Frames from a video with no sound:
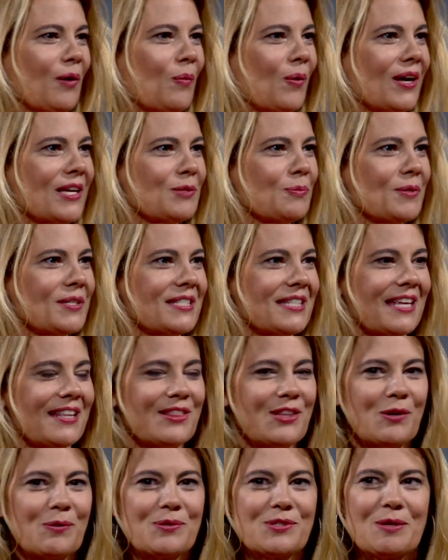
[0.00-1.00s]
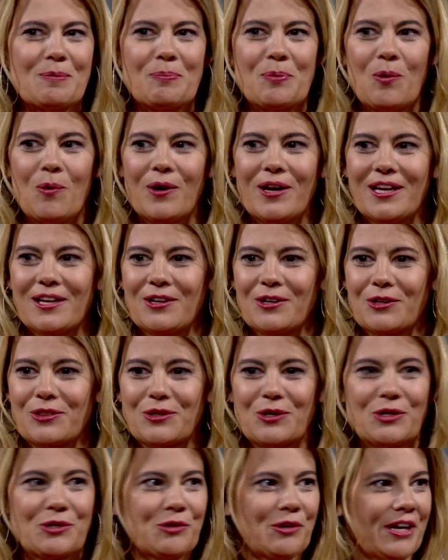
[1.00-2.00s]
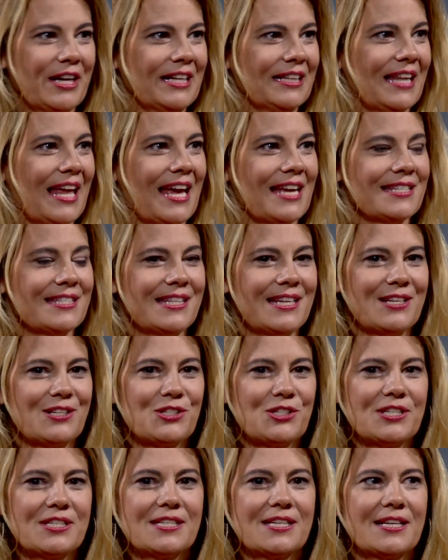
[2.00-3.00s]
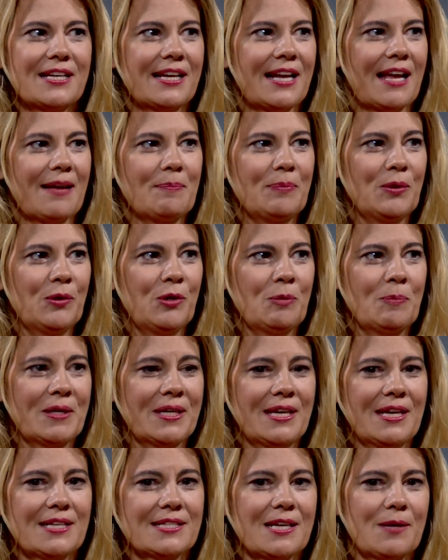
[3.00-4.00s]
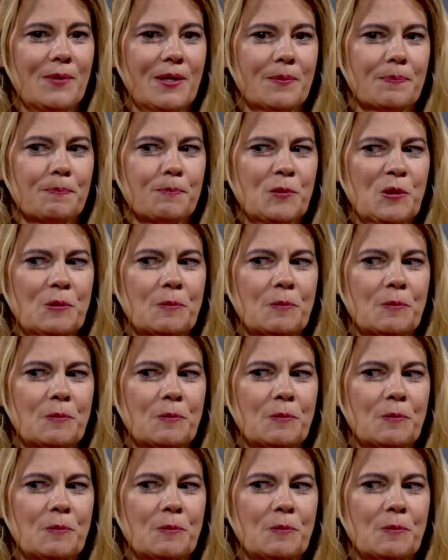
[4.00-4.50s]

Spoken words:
it was that there was a boy in her 3rd grade class that she said, and I blew him a kiss. I went.